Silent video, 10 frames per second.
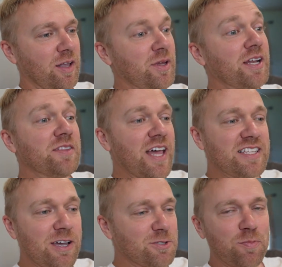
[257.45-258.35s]
I mean,
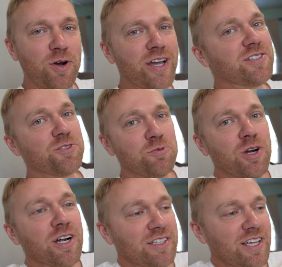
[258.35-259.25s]
that's how surprises
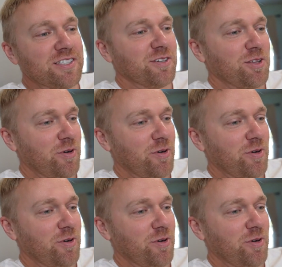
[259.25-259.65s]
work. That's the yeah.